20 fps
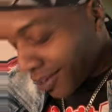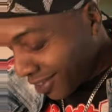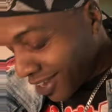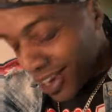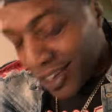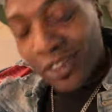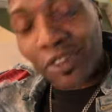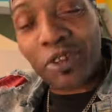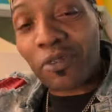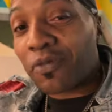
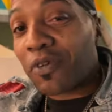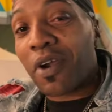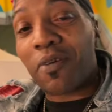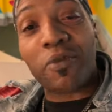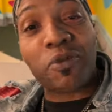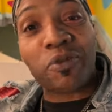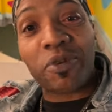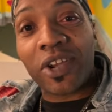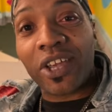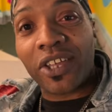Legends are
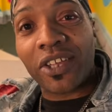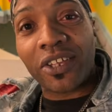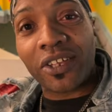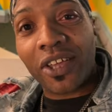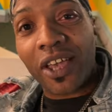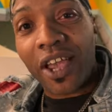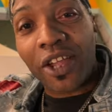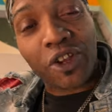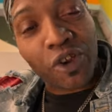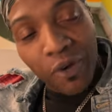forever, Ray,
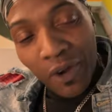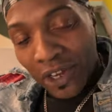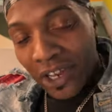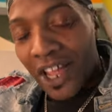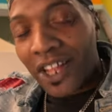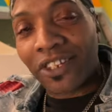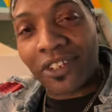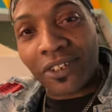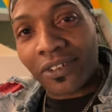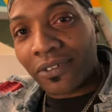and you're a
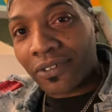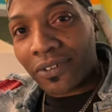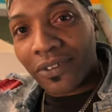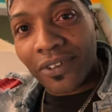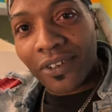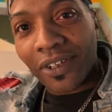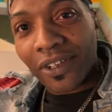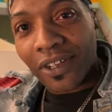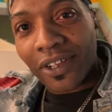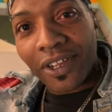legend
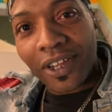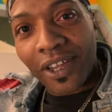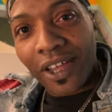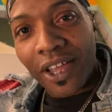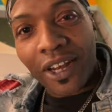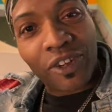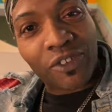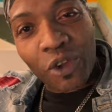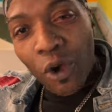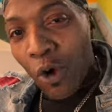in
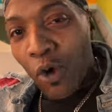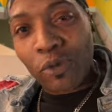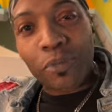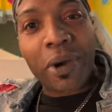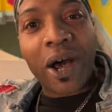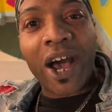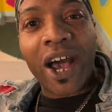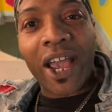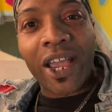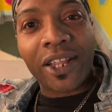his own
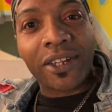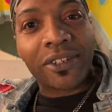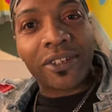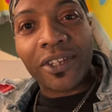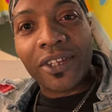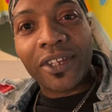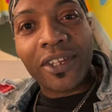mind,